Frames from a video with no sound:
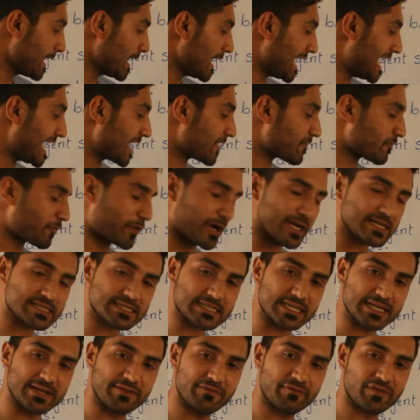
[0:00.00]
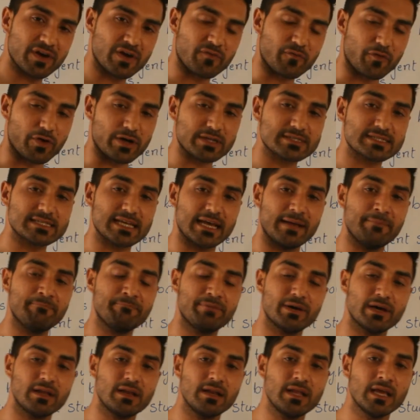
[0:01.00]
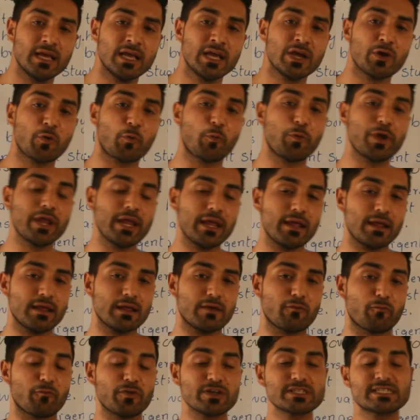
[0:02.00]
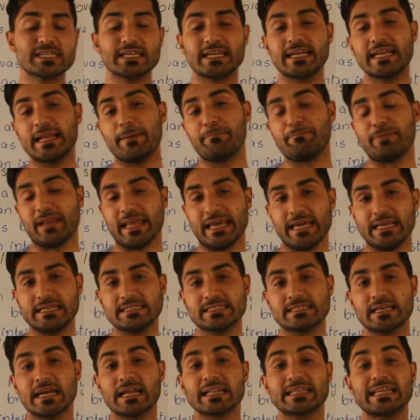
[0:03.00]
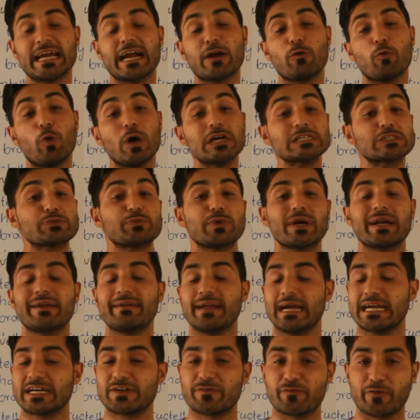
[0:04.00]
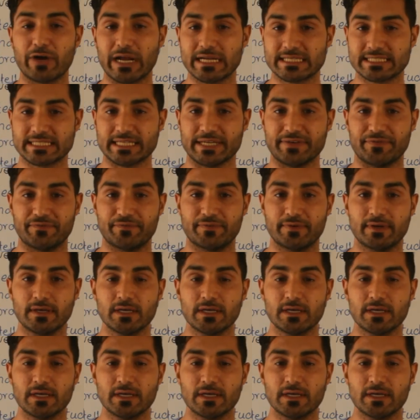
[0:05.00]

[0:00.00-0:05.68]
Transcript: Attractive, for example, we visited a place that was very attractive.